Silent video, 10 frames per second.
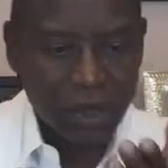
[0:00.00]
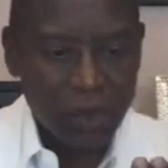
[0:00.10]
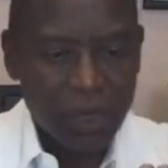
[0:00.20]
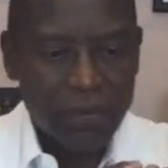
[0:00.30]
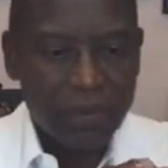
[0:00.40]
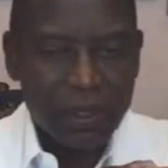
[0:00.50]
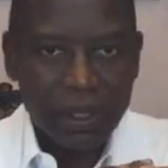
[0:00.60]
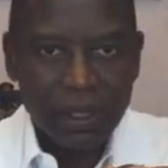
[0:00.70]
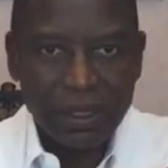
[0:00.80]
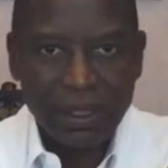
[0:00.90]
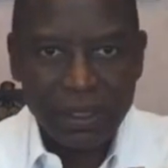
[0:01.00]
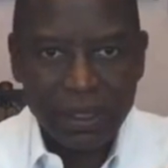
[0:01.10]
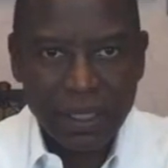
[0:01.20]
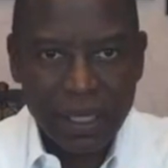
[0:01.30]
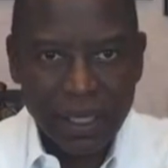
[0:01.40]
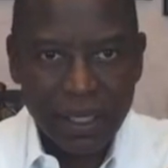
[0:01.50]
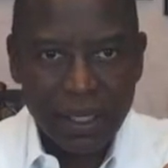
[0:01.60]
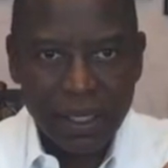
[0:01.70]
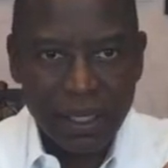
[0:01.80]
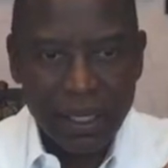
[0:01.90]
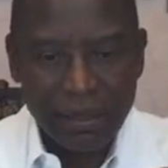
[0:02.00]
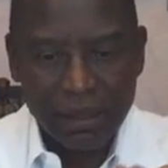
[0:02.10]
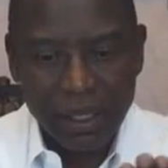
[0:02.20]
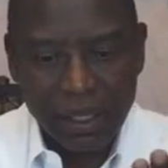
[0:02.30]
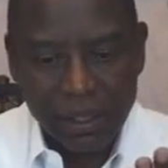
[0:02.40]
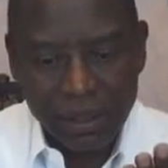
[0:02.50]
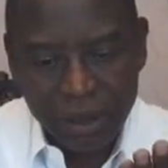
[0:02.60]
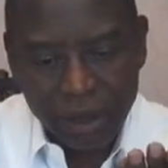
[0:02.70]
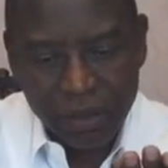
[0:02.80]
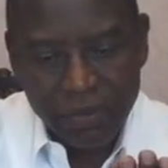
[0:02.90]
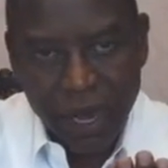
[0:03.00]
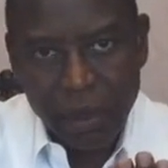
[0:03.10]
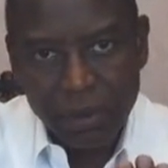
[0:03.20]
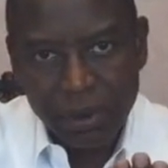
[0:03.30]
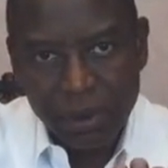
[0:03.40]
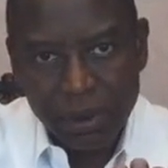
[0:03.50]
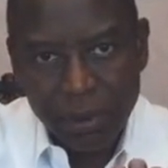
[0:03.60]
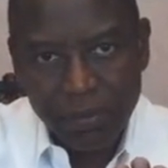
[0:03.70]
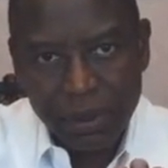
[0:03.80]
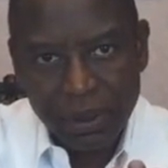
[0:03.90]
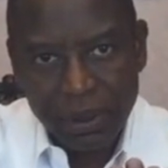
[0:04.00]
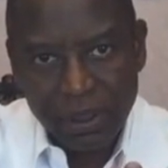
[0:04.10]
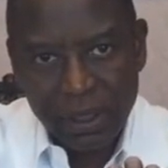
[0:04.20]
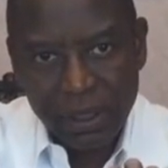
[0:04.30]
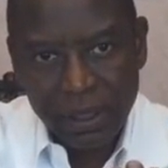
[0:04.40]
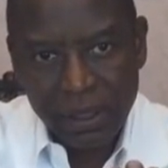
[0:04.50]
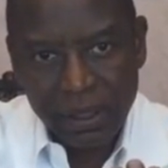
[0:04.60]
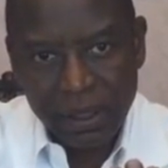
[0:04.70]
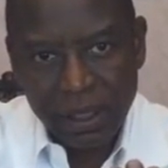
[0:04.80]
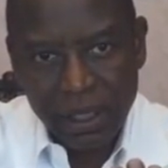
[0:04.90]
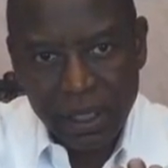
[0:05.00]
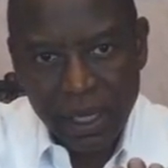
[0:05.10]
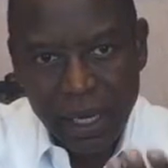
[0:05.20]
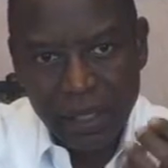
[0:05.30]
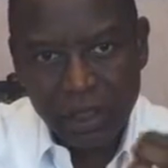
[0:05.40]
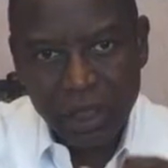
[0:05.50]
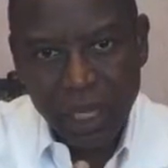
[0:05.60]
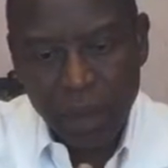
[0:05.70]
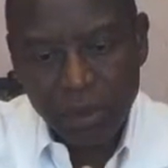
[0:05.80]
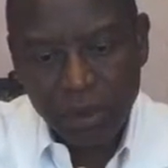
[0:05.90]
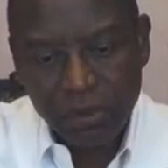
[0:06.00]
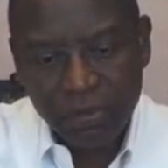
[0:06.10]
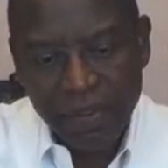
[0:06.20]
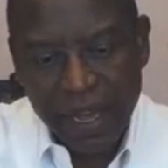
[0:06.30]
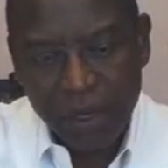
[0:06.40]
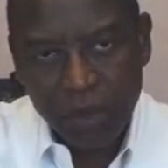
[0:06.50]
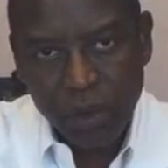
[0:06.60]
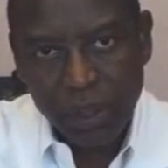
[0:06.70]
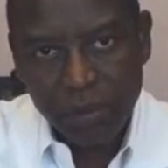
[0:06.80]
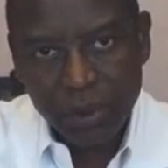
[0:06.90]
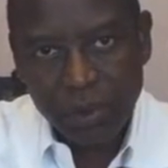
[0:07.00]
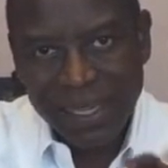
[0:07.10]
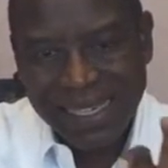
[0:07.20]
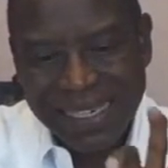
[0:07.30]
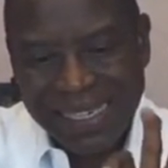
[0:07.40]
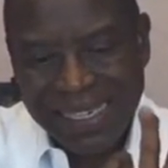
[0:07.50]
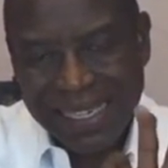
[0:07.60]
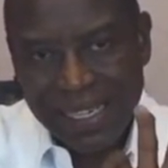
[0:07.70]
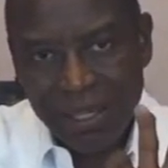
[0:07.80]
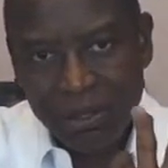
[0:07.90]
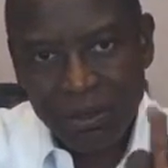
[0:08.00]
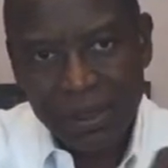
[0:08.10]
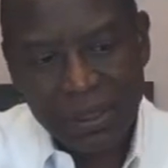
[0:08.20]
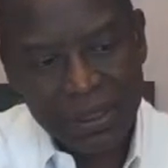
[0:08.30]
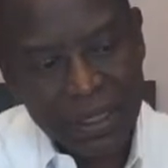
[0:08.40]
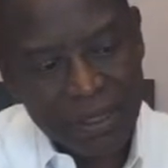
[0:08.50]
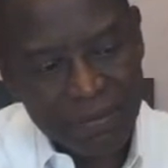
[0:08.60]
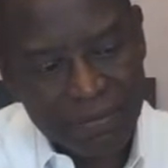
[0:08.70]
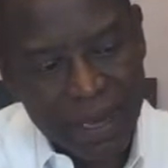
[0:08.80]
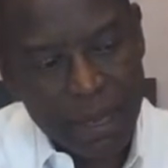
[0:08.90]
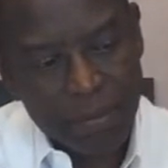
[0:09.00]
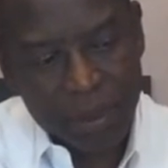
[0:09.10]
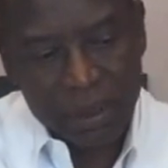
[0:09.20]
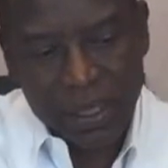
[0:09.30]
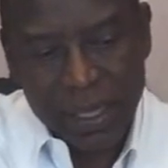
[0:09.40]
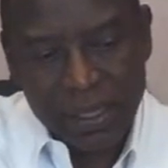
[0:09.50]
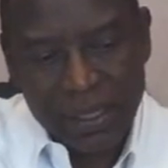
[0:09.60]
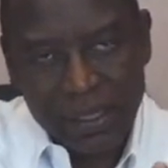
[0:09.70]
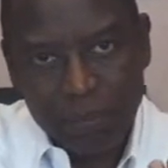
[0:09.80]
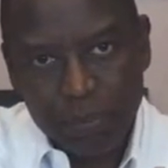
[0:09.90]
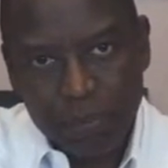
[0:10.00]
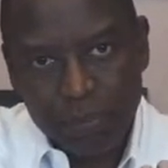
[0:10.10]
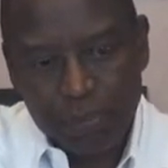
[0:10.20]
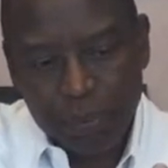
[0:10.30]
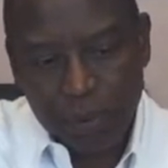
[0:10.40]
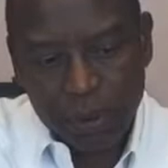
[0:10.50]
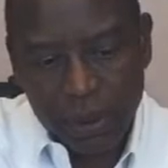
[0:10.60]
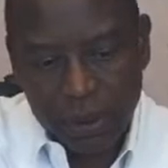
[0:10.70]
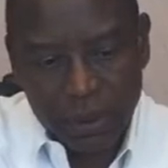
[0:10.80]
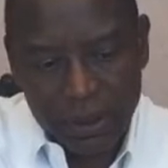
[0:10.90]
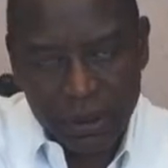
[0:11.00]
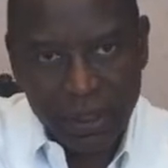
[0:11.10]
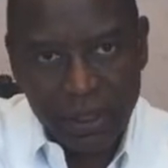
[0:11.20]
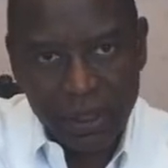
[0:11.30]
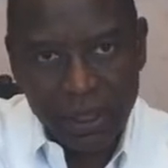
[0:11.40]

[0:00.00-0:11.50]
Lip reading: So if you look at this as the skin, you have to think that there's fibers up under the skin here, and there's globules of fat growing in between, decreasing the fiber length, and it's pulling on the skin.